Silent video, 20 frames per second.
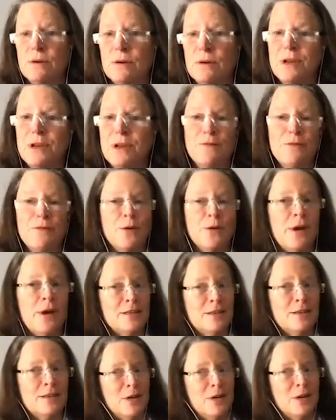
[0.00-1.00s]
But if you
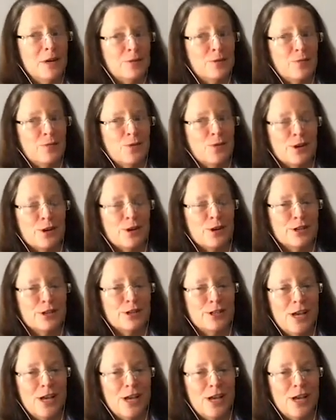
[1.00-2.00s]
ask a much more
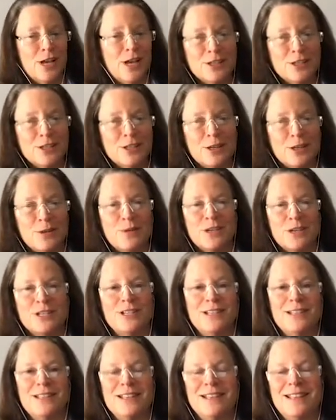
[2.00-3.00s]
challenging
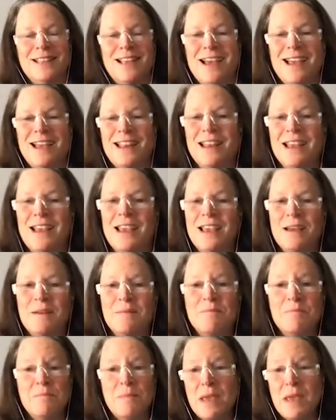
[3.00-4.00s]
question than that,
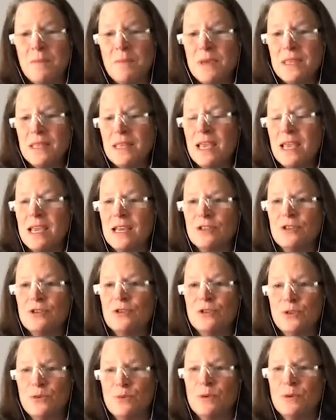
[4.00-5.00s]
maybe the
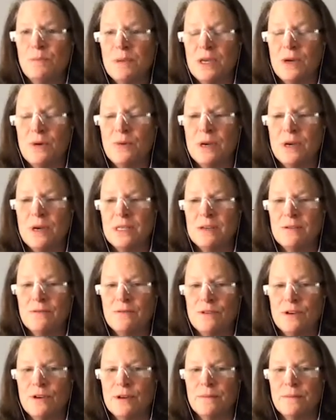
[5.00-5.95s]
answers would be quite different.